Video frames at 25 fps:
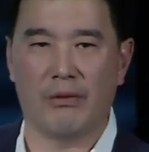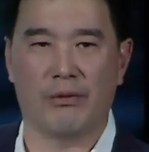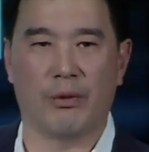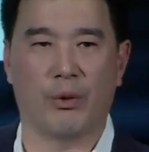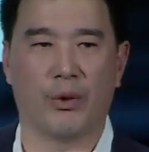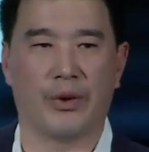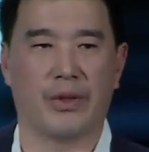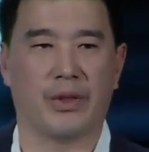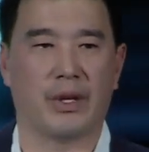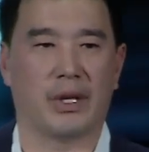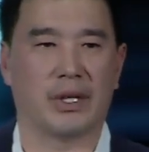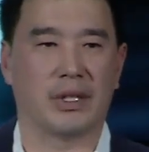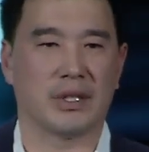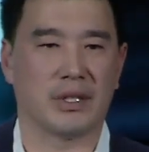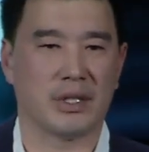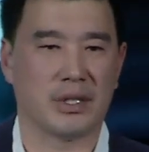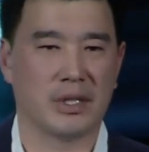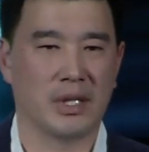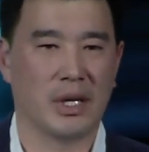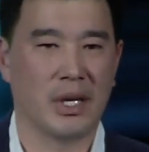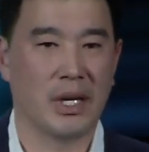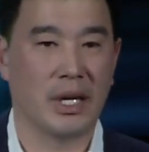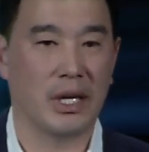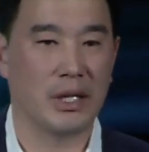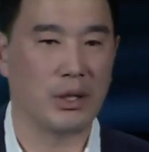four things.
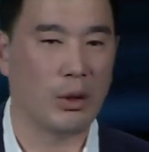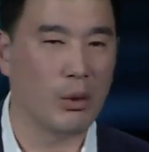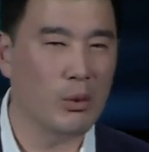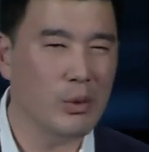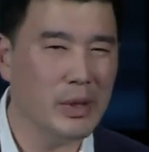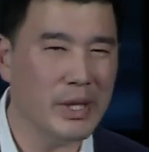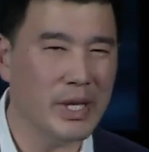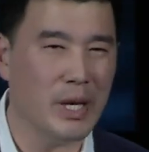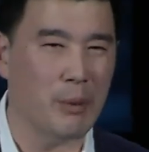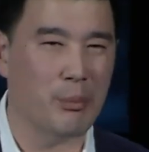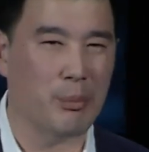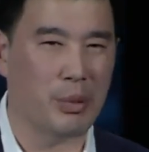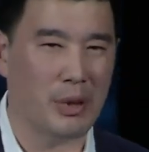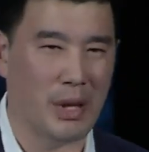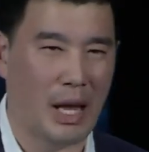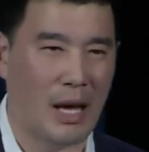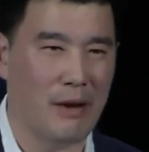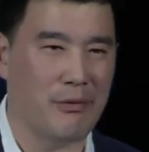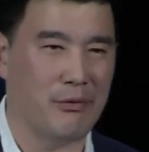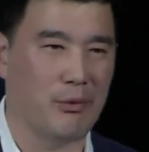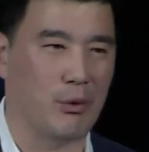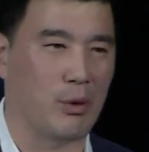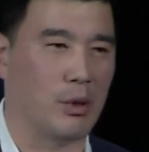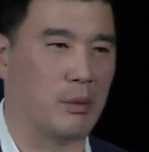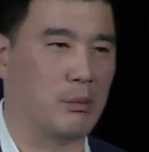And only a
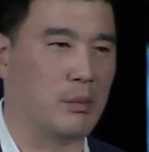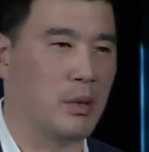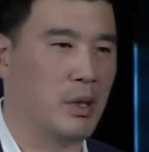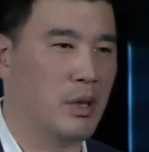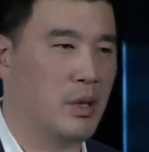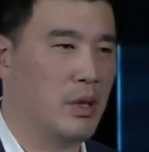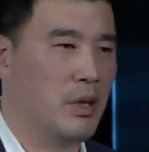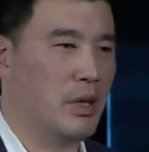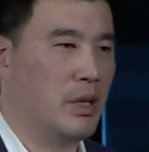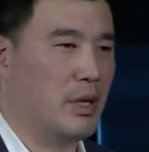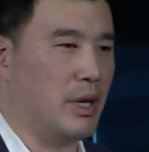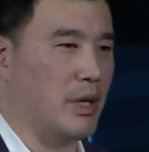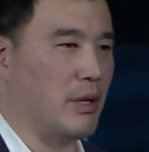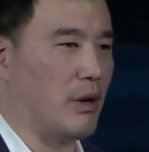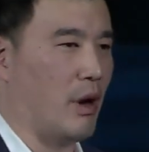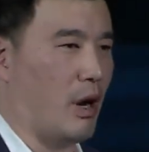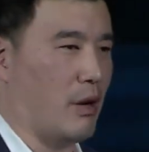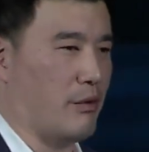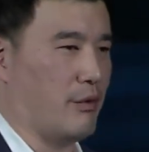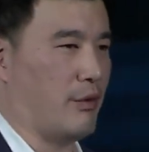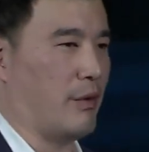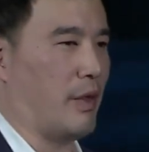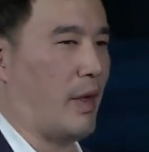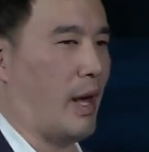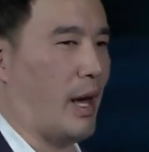platform can
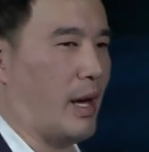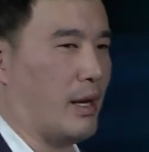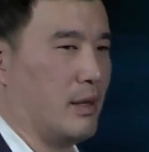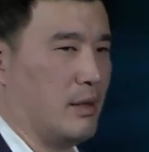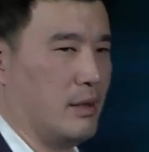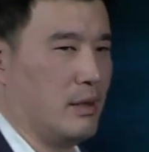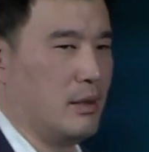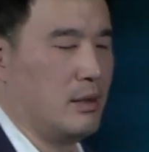offer that.